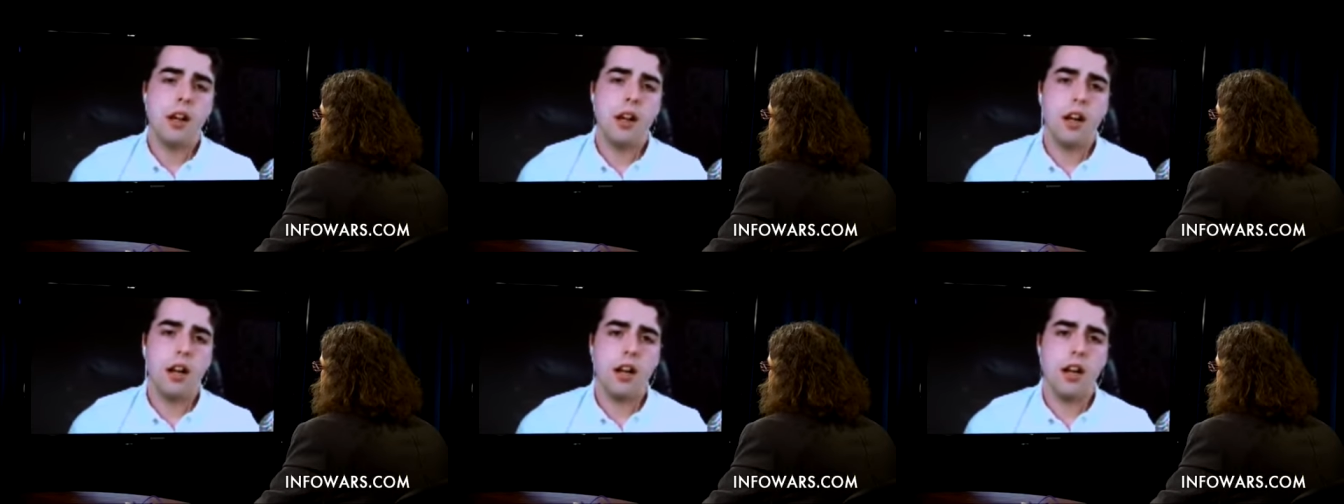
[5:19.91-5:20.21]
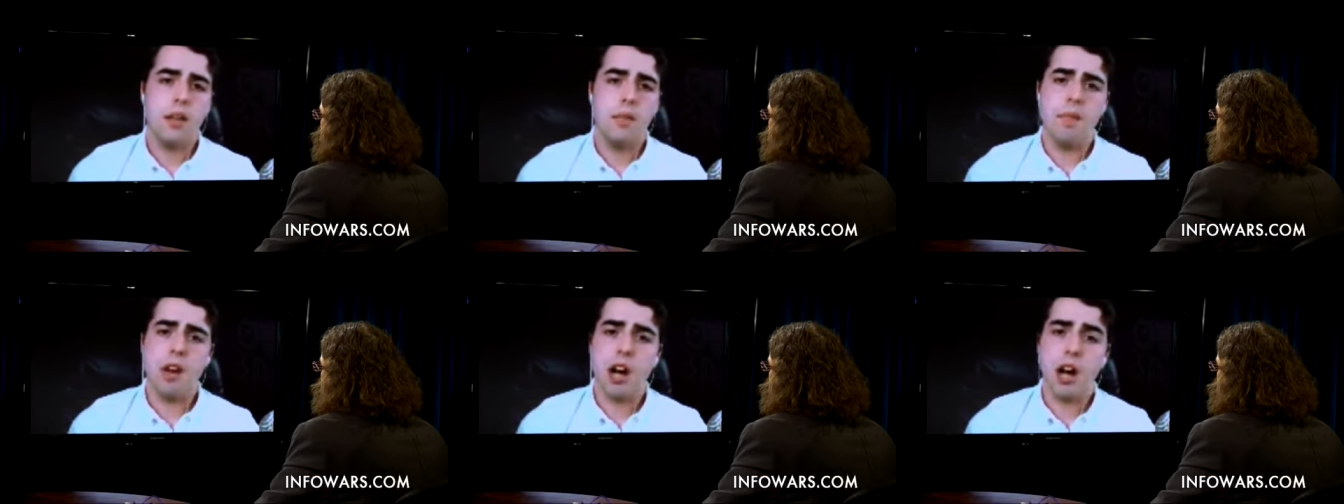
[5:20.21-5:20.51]

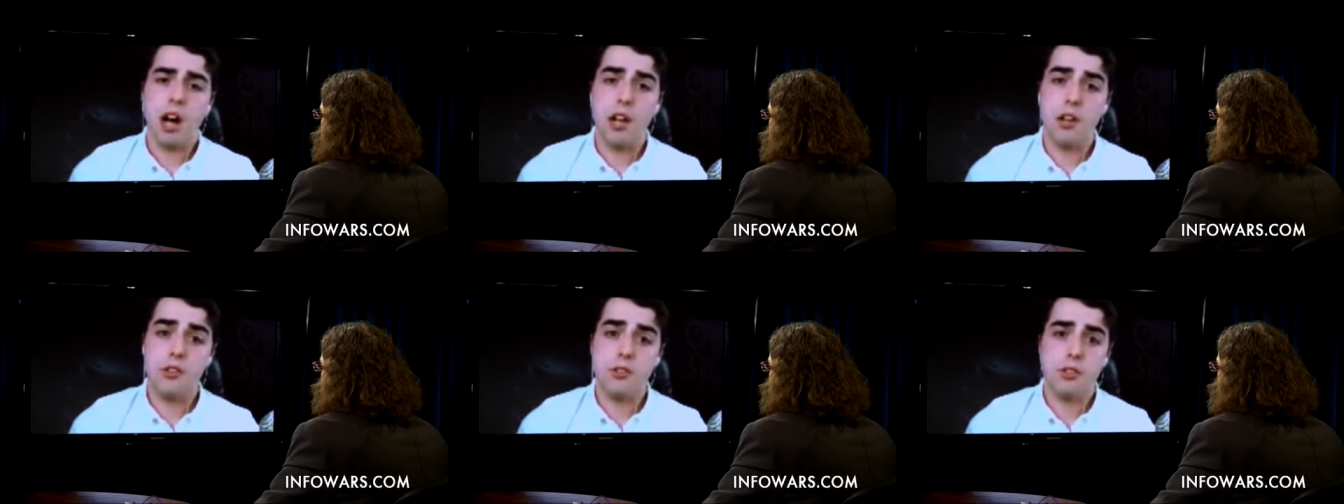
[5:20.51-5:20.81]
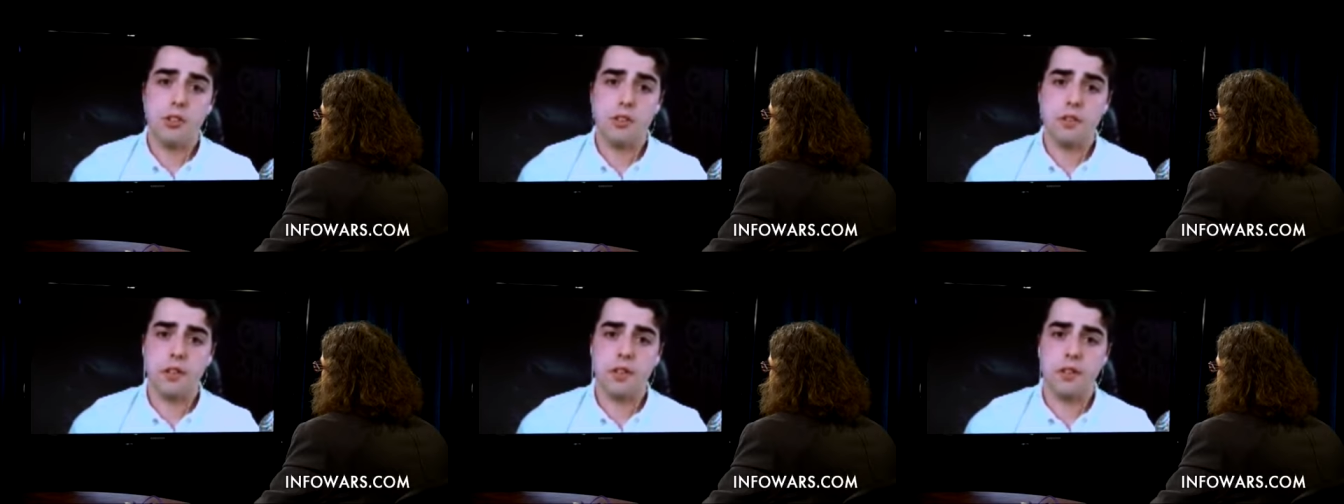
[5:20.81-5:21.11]
uh, hundreds
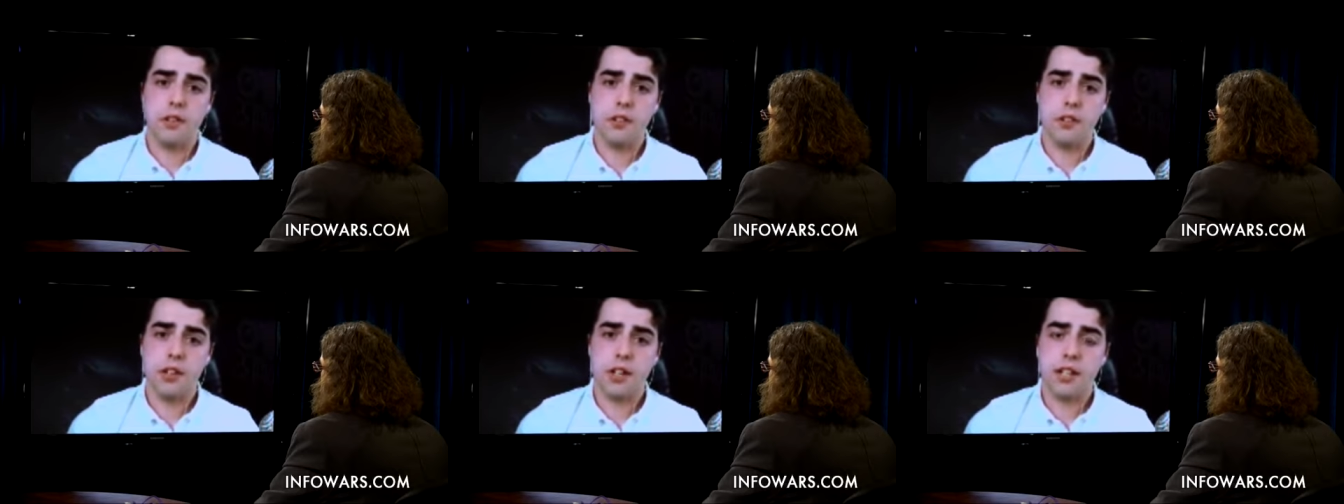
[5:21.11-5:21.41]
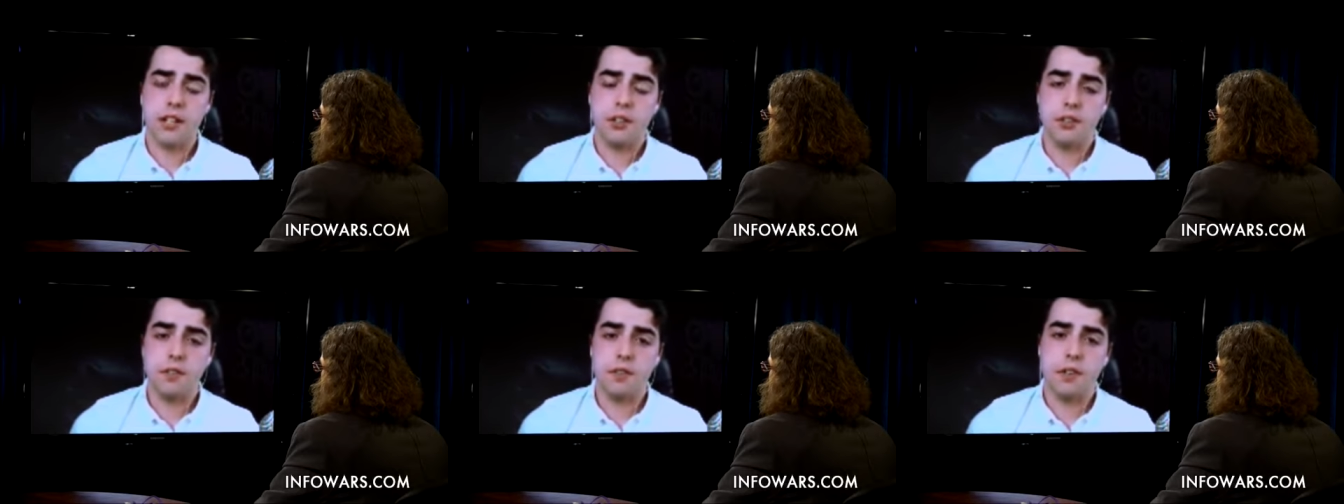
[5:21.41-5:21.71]
of different
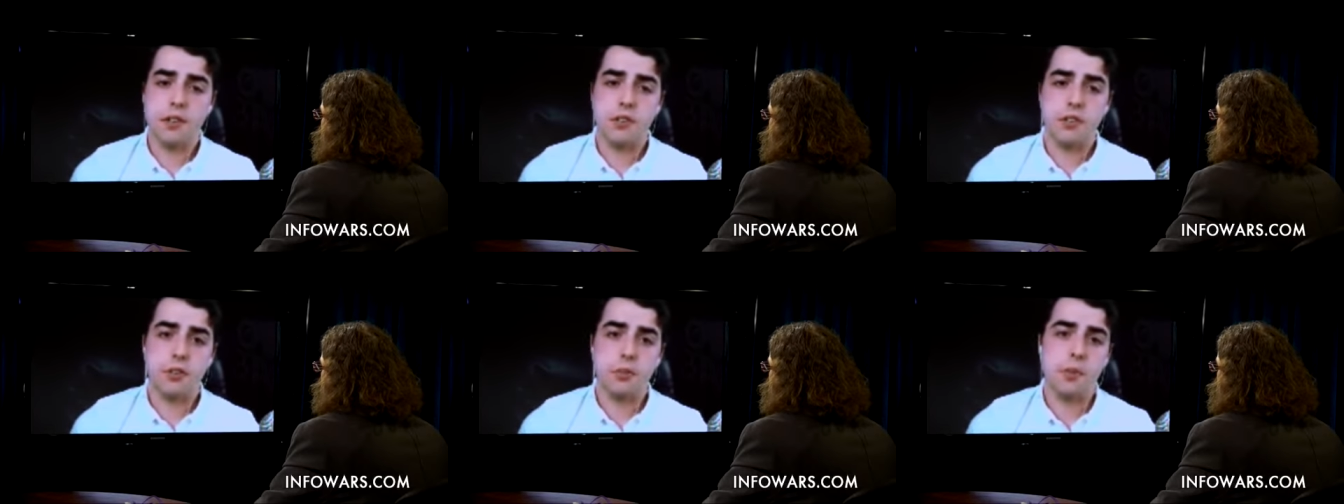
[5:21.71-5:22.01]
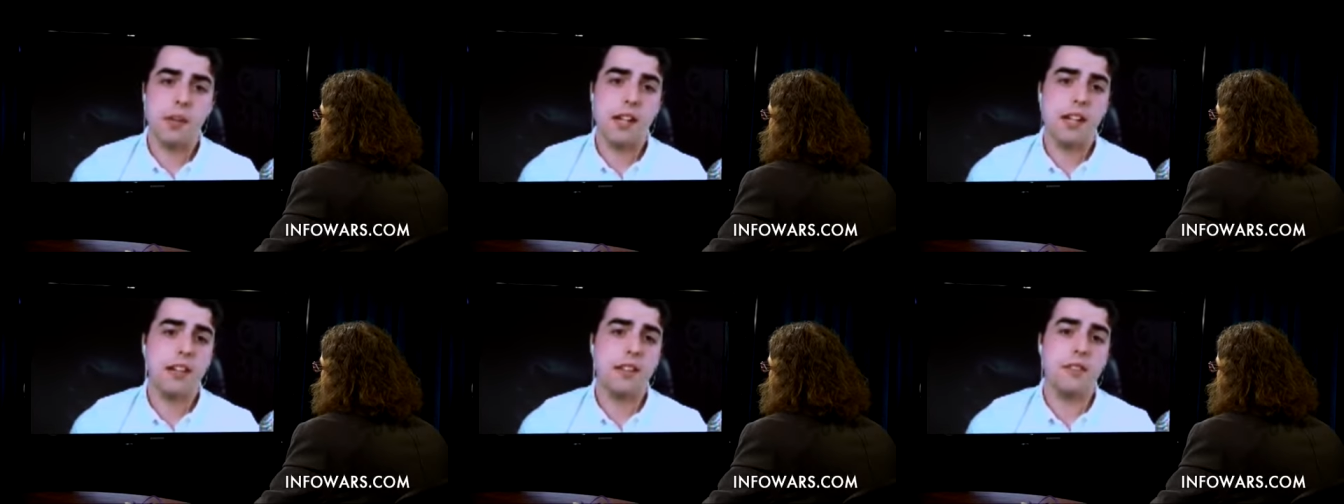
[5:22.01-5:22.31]
Chinese officials
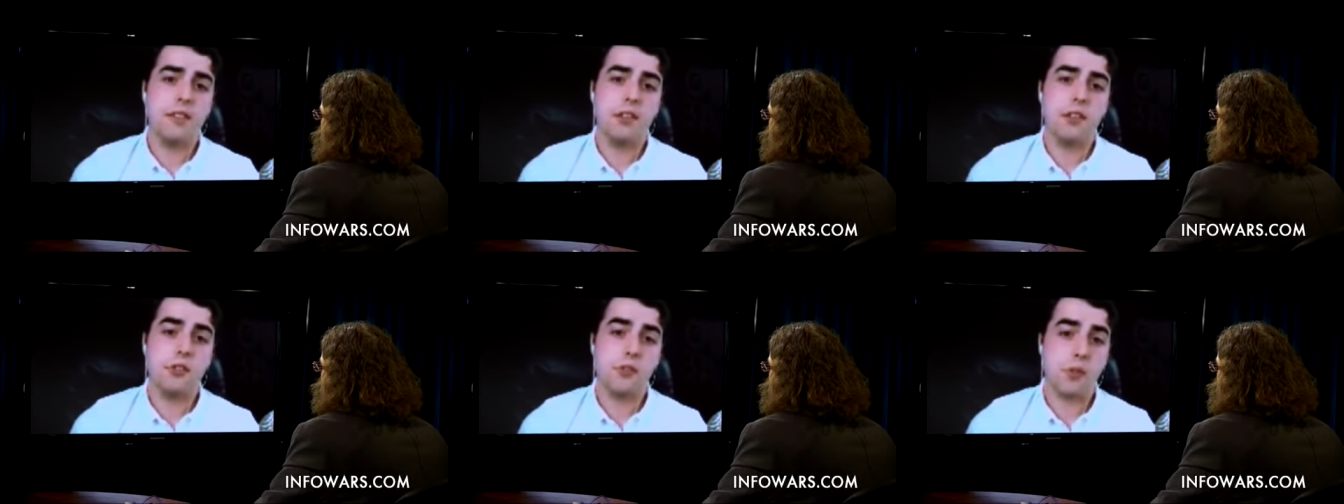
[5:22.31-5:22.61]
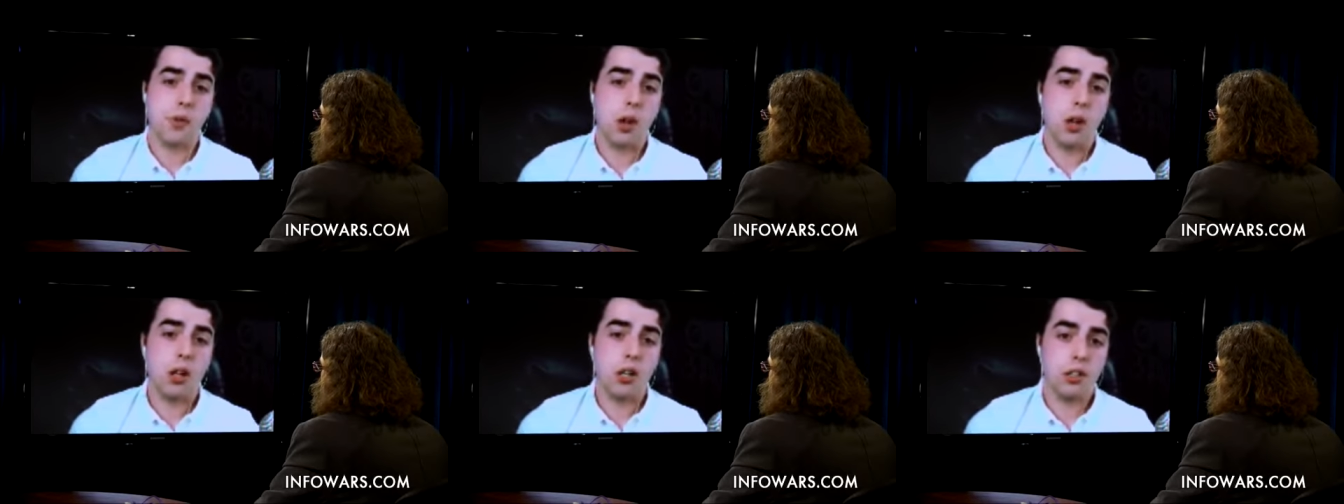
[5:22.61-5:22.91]
making the
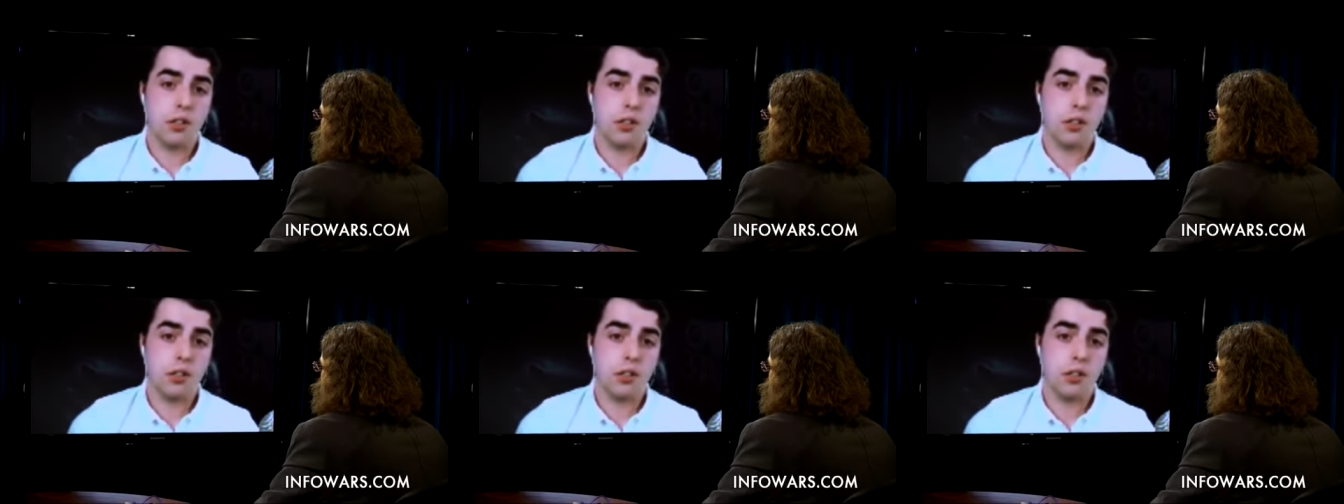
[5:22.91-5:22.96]
drugs